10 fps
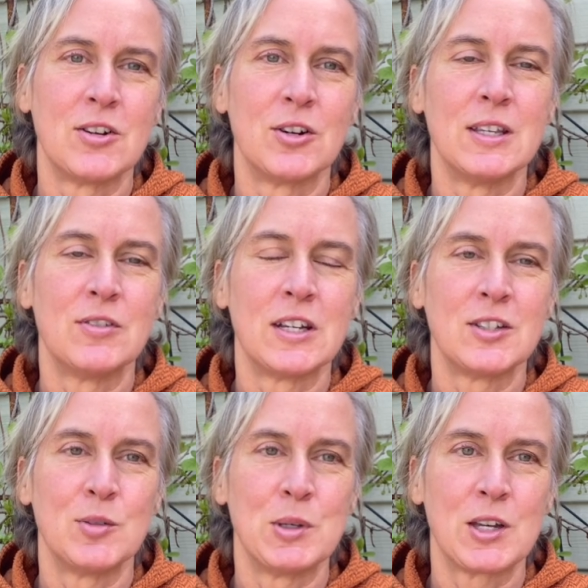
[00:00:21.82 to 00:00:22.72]
or even
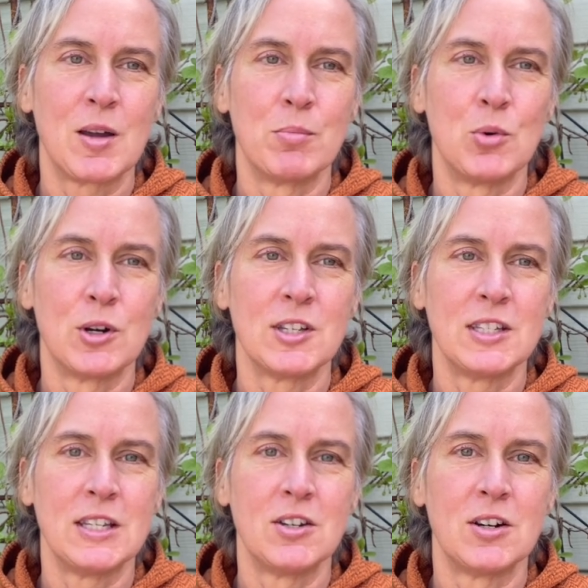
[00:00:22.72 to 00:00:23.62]
as you become more
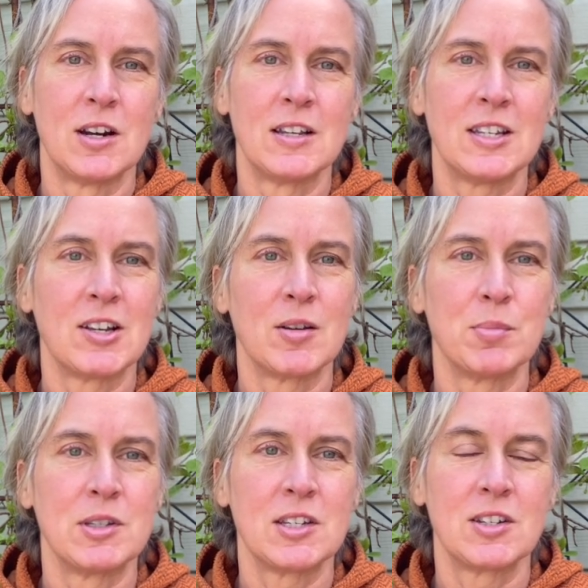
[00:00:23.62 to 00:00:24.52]
senior and take on
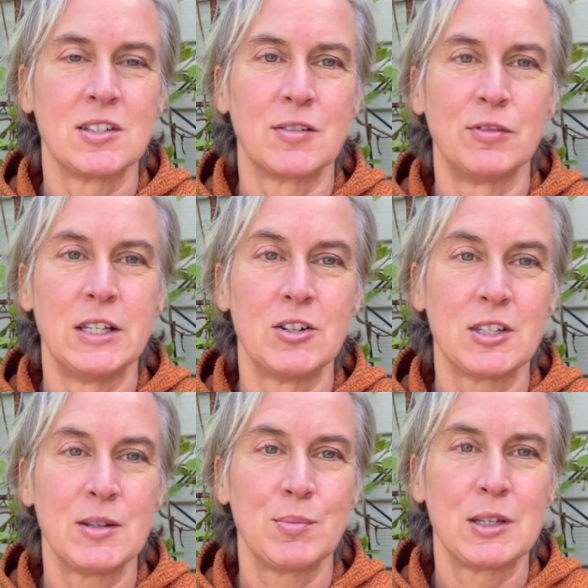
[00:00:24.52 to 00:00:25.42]
positions of
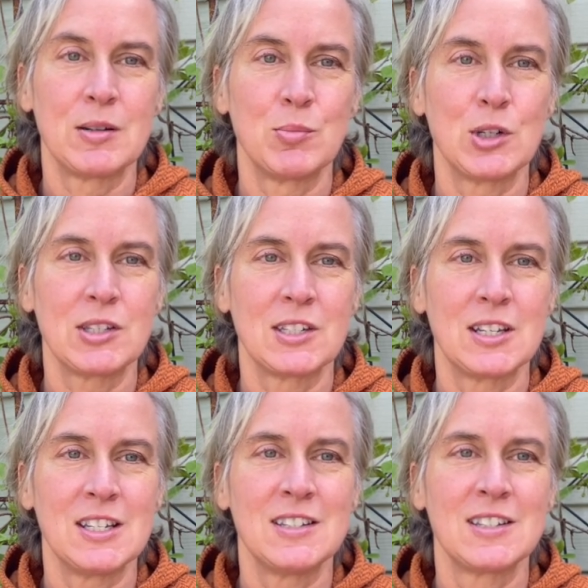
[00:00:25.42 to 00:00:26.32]
leadership in Buddhist
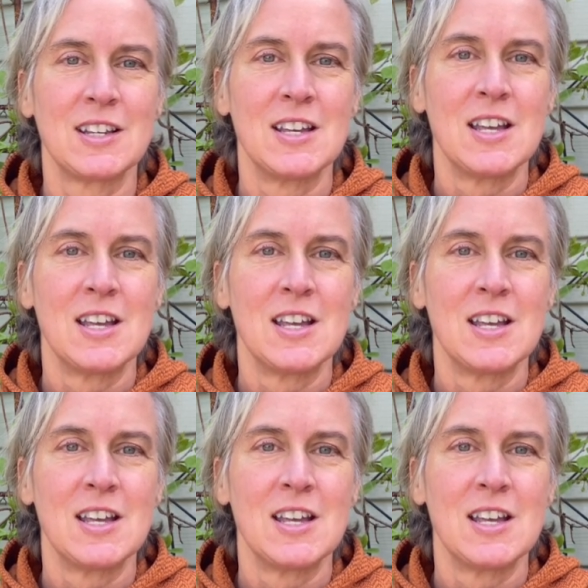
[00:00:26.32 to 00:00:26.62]
studies,